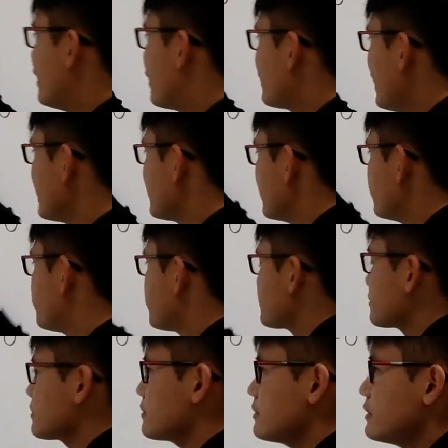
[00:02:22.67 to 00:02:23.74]
All right,
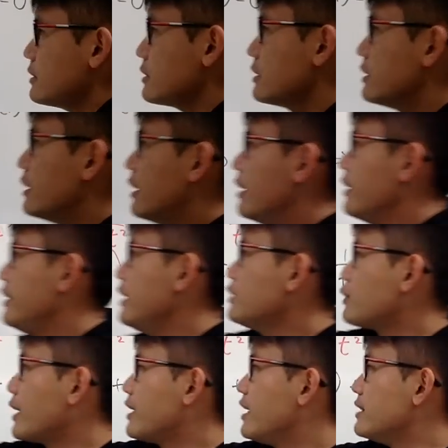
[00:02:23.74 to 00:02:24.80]
this
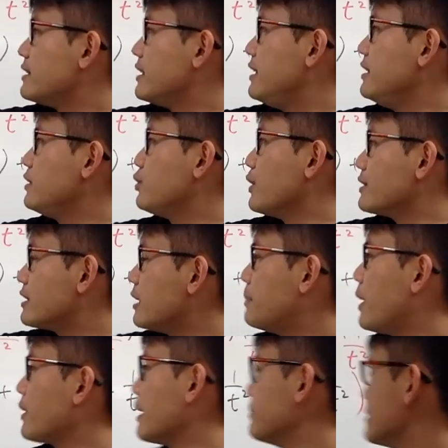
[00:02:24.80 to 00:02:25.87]
right here is t to the third
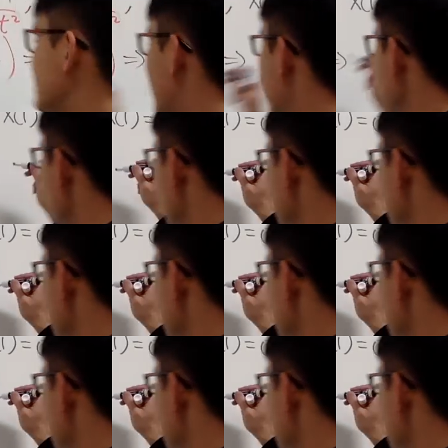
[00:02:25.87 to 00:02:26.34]
power times that, so